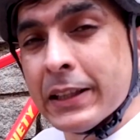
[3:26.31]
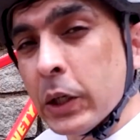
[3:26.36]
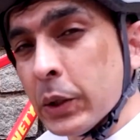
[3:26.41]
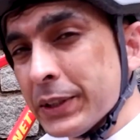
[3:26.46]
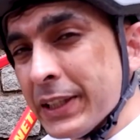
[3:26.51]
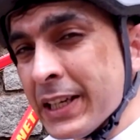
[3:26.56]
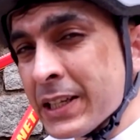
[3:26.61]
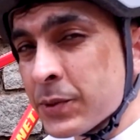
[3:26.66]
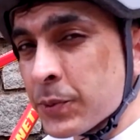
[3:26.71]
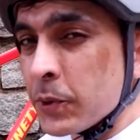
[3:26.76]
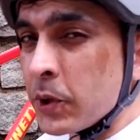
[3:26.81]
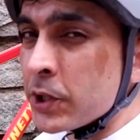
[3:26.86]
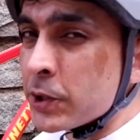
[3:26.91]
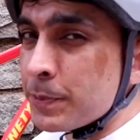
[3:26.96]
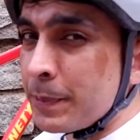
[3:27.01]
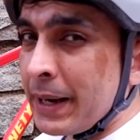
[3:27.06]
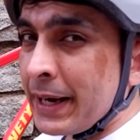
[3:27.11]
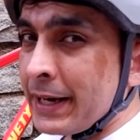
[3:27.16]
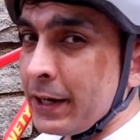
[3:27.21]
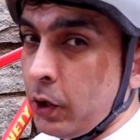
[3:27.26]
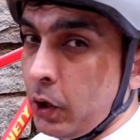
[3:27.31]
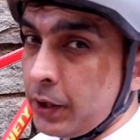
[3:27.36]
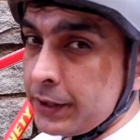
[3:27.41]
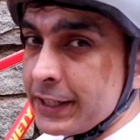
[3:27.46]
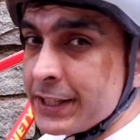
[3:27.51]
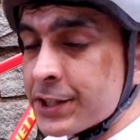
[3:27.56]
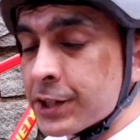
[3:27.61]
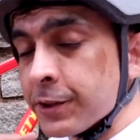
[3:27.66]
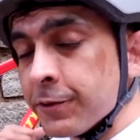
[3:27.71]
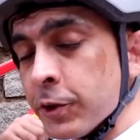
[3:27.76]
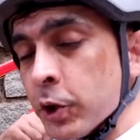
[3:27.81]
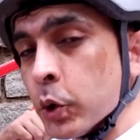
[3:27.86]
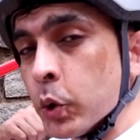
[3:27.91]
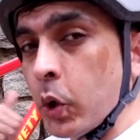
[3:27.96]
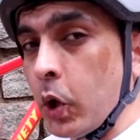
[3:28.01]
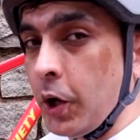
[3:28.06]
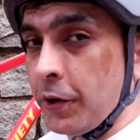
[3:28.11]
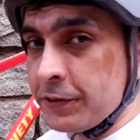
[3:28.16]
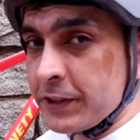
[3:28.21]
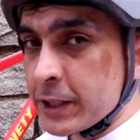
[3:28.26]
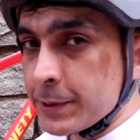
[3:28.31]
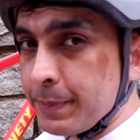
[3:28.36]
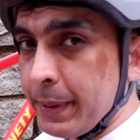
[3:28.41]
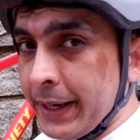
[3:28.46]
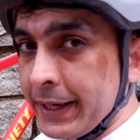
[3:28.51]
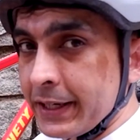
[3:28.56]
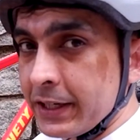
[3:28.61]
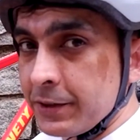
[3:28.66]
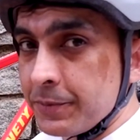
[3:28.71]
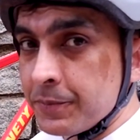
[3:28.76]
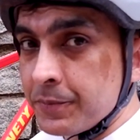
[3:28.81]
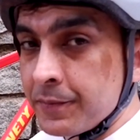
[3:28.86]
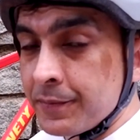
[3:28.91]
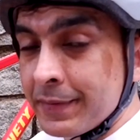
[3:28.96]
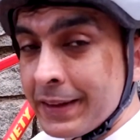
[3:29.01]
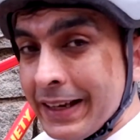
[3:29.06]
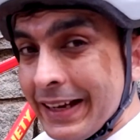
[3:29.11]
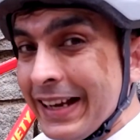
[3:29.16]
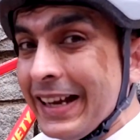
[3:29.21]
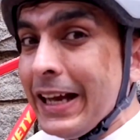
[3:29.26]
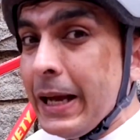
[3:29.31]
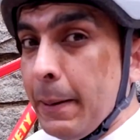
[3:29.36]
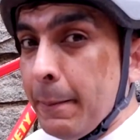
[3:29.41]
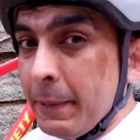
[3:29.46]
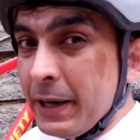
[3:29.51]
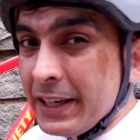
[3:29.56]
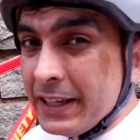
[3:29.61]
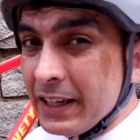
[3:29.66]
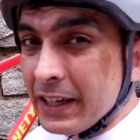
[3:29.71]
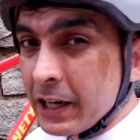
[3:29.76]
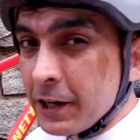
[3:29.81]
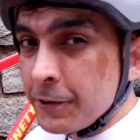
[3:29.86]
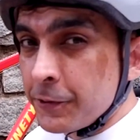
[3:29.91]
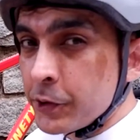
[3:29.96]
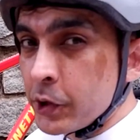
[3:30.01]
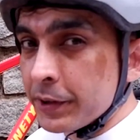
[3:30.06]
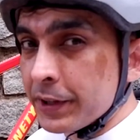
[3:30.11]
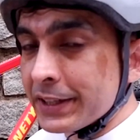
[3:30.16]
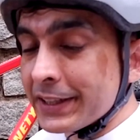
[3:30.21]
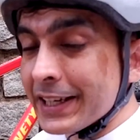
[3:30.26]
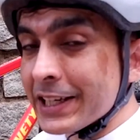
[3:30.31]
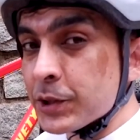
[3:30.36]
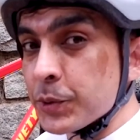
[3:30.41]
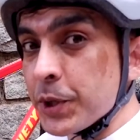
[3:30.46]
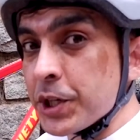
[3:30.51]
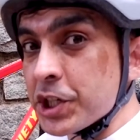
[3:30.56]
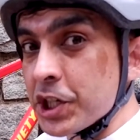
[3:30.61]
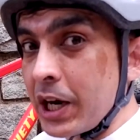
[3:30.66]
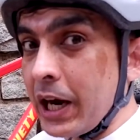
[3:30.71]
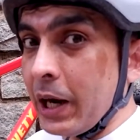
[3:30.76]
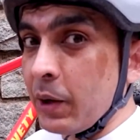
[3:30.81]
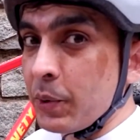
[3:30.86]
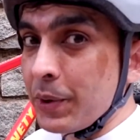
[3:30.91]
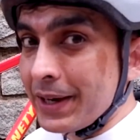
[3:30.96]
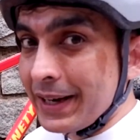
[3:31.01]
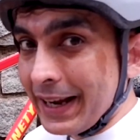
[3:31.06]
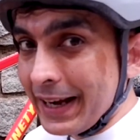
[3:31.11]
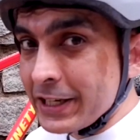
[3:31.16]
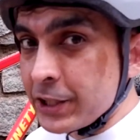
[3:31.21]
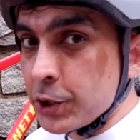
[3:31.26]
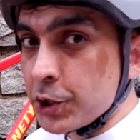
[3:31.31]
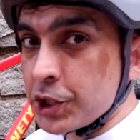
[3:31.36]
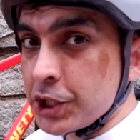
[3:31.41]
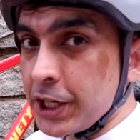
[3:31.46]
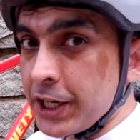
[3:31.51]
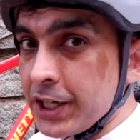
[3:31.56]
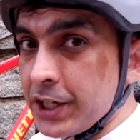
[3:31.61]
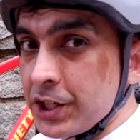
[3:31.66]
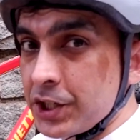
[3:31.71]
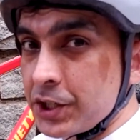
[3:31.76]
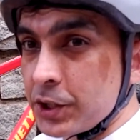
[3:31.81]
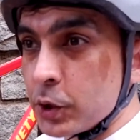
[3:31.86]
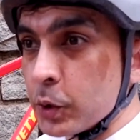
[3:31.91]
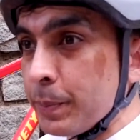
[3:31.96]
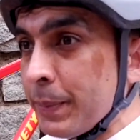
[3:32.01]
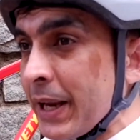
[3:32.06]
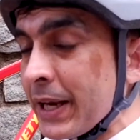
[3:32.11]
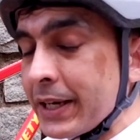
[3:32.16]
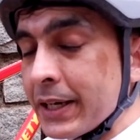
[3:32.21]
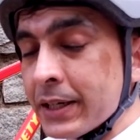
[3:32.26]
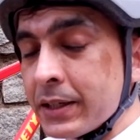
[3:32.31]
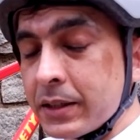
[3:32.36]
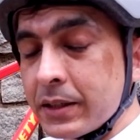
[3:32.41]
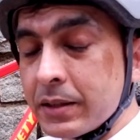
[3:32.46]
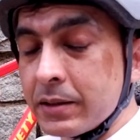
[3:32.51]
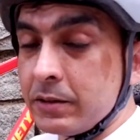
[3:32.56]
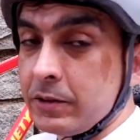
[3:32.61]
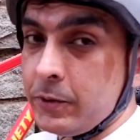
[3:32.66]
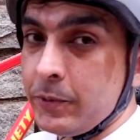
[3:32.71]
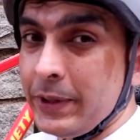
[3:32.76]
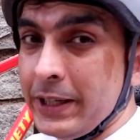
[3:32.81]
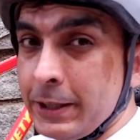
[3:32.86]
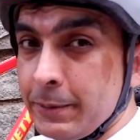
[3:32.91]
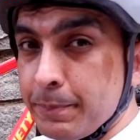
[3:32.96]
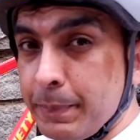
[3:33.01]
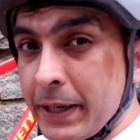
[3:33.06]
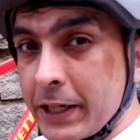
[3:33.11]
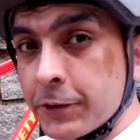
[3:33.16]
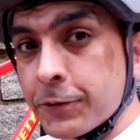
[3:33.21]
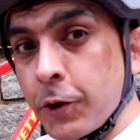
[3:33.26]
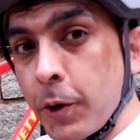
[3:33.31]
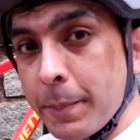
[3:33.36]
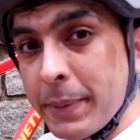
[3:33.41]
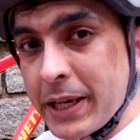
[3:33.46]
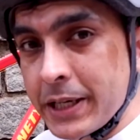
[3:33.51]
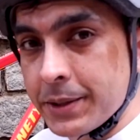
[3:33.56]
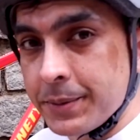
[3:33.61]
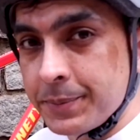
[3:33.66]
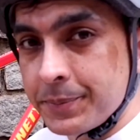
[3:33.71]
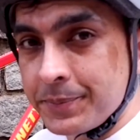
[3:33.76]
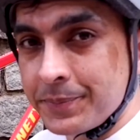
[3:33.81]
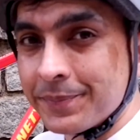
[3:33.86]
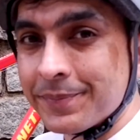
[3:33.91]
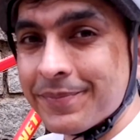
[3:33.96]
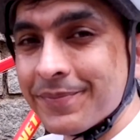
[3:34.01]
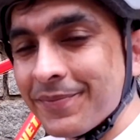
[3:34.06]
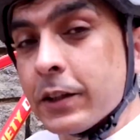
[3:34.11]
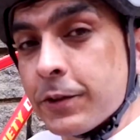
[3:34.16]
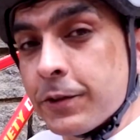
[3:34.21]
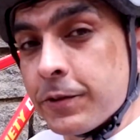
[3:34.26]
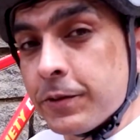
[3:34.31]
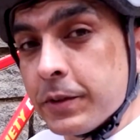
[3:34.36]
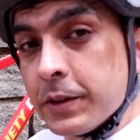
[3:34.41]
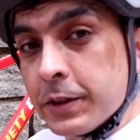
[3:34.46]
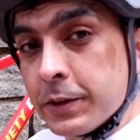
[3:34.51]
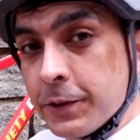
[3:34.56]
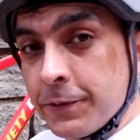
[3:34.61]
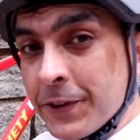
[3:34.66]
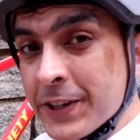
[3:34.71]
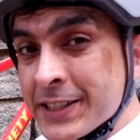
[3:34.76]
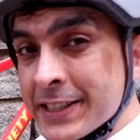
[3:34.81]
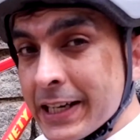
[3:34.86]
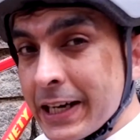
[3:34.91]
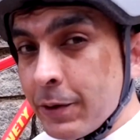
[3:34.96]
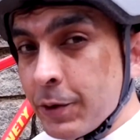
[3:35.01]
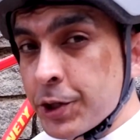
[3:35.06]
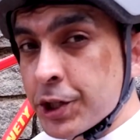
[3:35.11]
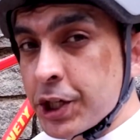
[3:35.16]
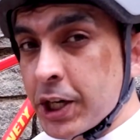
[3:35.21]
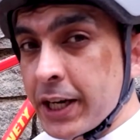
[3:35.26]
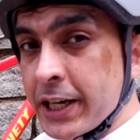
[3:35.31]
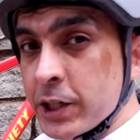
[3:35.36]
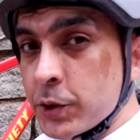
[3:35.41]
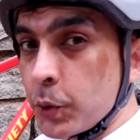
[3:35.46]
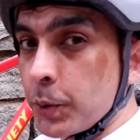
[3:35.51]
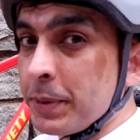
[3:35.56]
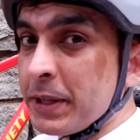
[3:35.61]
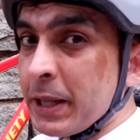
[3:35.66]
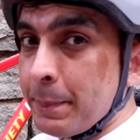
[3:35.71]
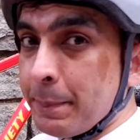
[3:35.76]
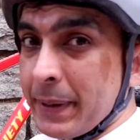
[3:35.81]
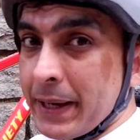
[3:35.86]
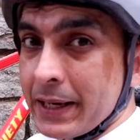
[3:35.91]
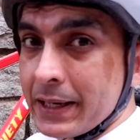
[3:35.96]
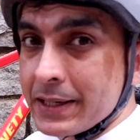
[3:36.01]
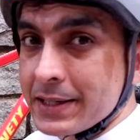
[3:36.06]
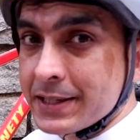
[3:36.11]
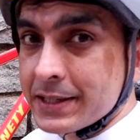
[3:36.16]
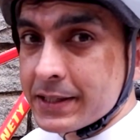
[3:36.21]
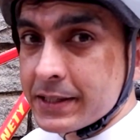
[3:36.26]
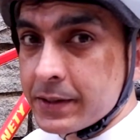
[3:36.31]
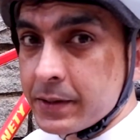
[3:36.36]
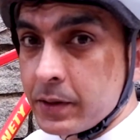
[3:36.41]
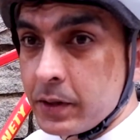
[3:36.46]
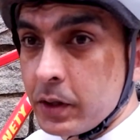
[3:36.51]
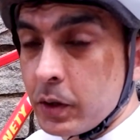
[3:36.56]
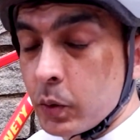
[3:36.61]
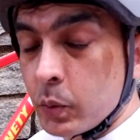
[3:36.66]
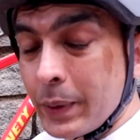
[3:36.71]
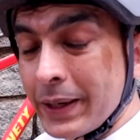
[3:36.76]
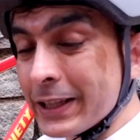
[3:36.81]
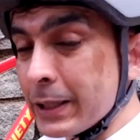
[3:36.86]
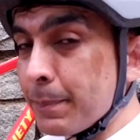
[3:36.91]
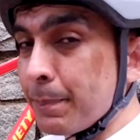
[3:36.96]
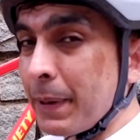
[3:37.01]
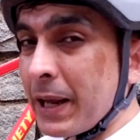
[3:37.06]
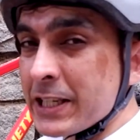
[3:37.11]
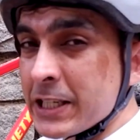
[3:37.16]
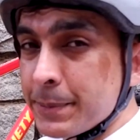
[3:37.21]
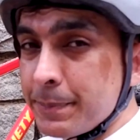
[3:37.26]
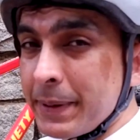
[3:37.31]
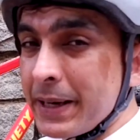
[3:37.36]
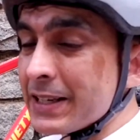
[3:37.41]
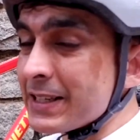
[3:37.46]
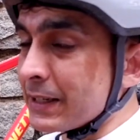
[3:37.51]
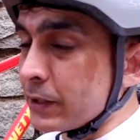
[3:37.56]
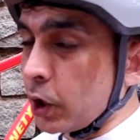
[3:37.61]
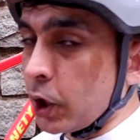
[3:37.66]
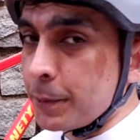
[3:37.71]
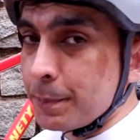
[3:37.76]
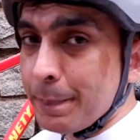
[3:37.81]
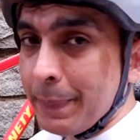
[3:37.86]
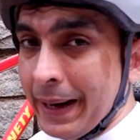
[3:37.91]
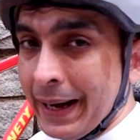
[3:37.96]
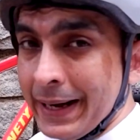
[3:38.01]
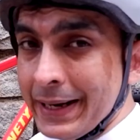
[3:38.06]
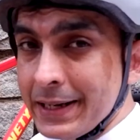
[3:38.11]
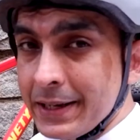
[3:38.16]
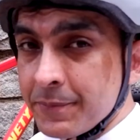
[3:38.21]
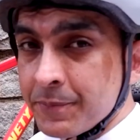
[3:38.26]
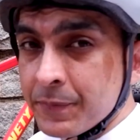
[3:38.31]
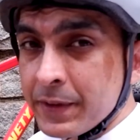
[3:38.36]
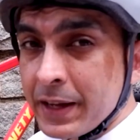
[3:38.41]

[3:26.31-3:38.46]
Now this was my honest review of this bike. Here are a few of the things which I would like to change to make it, well, better for me. The first thing I would change would be the pedals. While the plastic pedals are not bad,